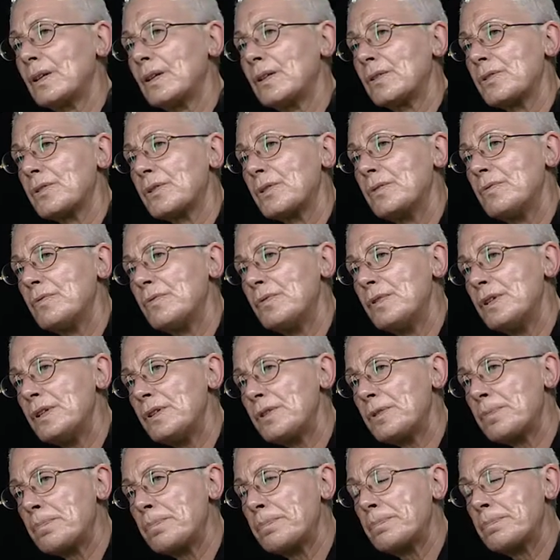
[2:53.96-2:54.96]
so in
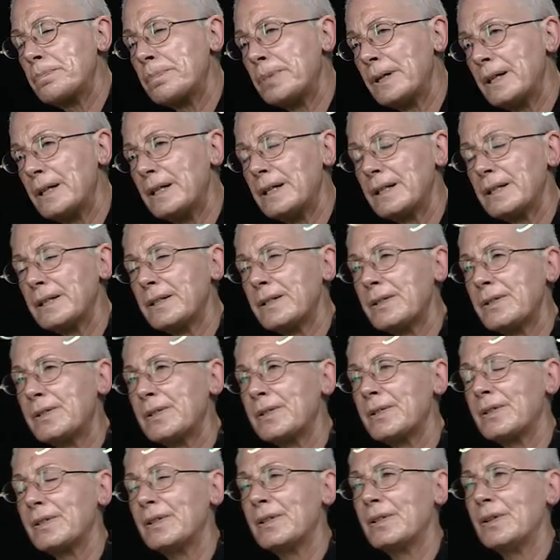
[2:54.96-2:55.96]
this part
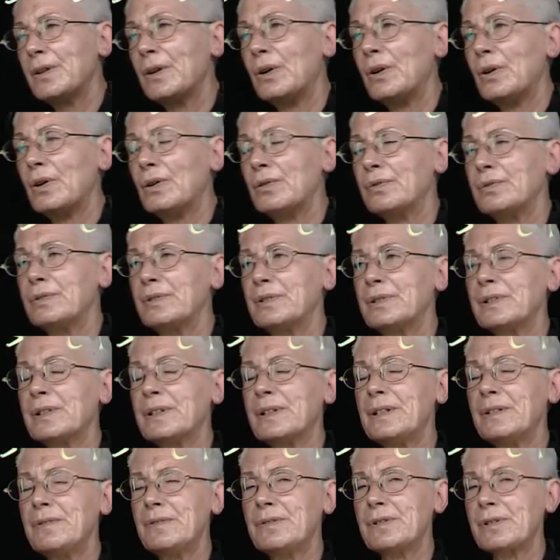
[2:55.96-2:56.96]
of the
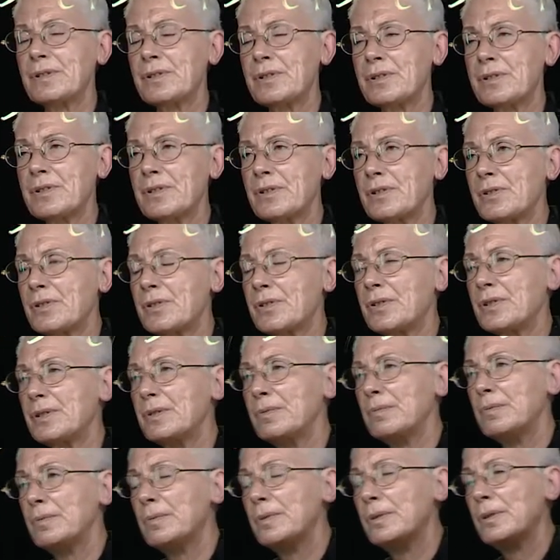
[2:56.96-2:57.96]
river
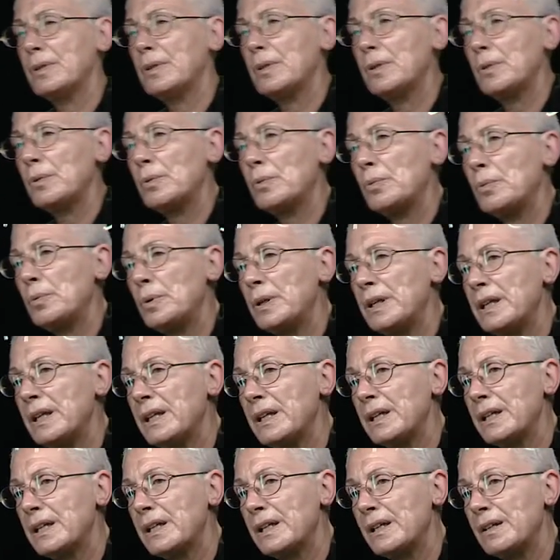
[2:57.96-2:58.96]
system, we
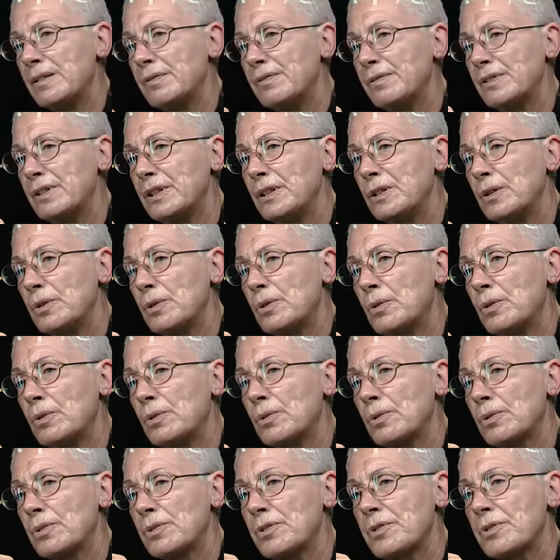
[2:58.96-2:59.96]
have the
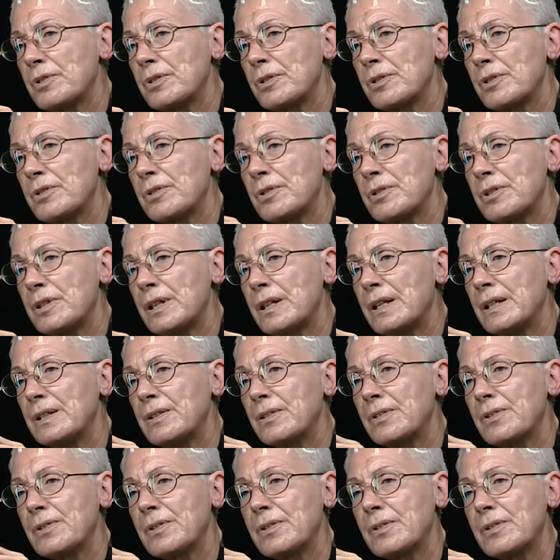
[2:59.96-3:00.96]
coarser
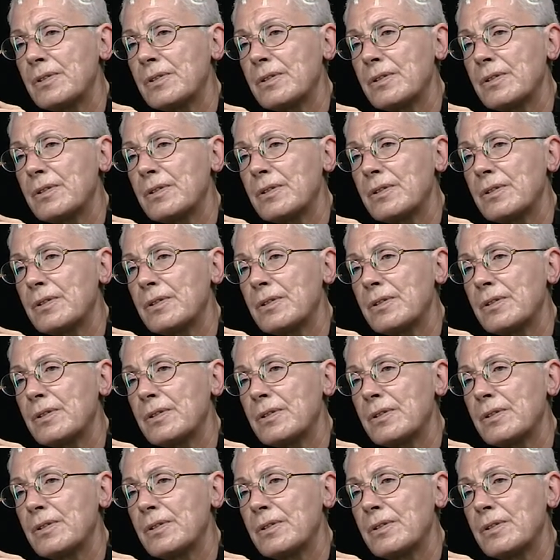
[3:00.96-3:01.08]
size.